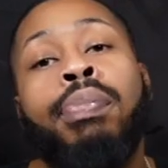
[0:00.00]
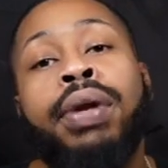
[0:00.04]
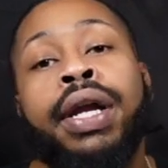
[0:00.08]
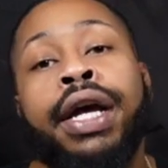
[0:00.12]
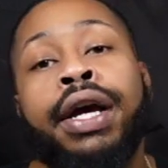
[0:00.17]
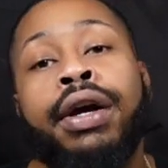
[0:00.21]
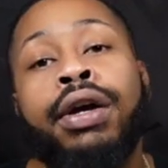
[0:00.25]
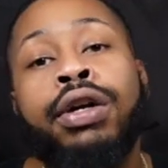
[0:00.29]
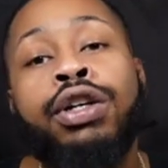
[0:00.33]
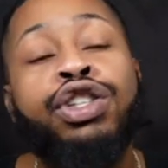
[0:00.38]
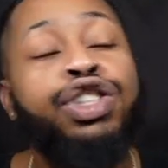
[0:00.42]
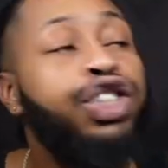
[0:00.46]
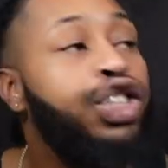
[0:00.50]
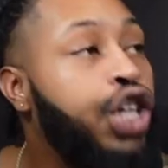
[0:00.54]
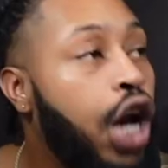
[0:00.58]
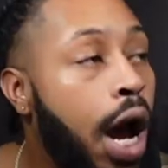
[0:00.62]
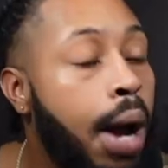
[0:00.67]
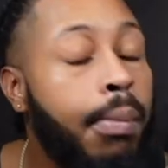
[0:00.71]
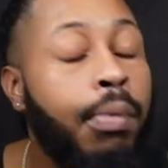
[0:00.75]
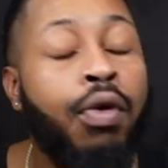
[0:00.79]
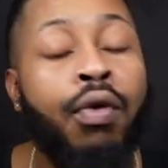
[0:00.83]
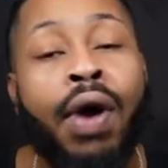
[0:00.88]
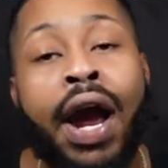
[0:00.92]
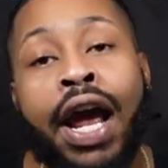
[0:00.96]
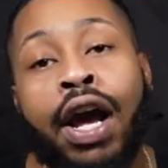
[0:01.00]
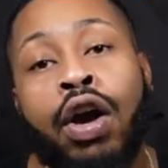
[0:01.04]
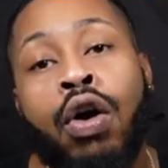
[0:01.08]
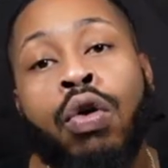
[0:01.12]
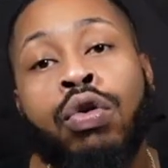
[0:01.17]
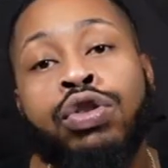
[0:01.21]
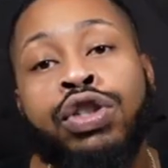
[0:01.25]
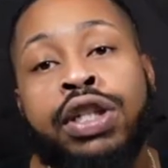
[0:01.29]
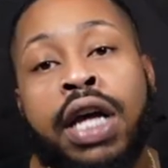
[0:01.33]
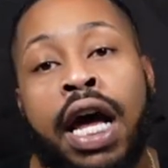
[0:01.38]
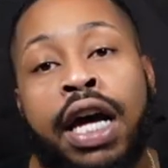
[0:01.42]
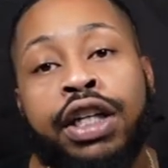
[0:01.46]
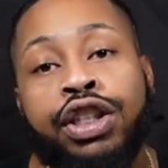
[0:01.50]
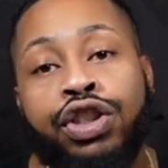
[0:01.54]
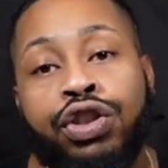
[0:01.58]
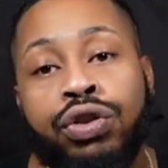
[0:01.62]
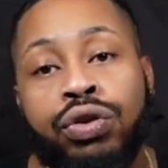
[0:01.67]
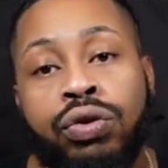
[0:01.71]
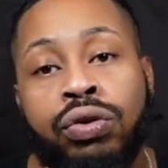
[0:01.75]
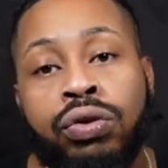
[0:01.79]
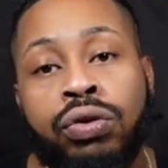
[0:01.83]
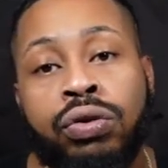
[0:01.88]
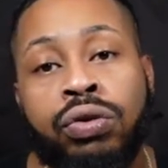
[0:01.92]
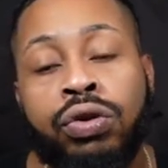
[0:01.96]
player. Ja Morant co-signed
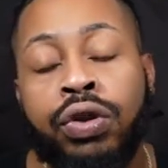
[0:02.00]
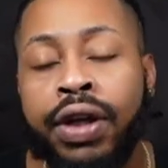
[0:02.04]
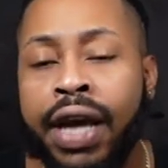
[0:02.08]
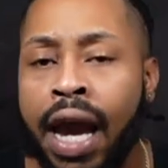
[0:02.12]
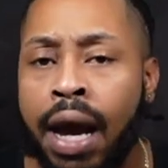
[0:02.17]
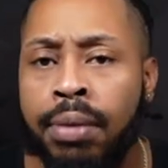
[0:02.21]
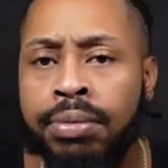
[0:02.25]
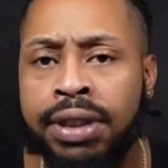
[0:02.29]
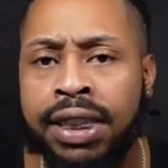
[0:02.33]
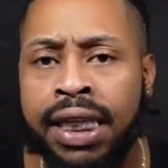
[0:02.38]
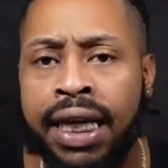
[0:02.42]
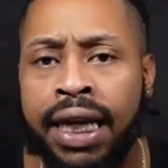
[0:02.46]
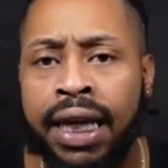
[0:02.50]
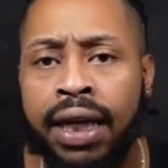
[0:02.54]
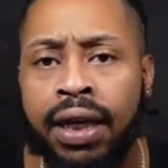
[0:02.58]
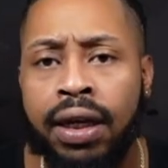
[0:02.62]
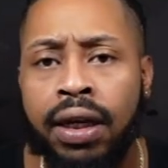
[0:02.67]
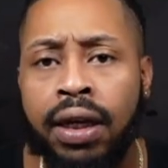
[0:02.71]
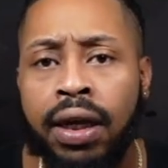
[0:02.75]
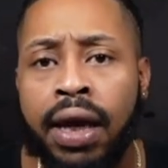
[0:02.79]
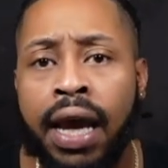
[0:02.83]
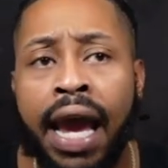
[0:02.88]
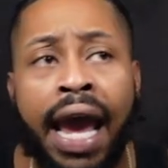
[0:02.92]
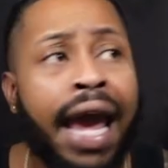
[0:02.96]
you. You get what I'm saying?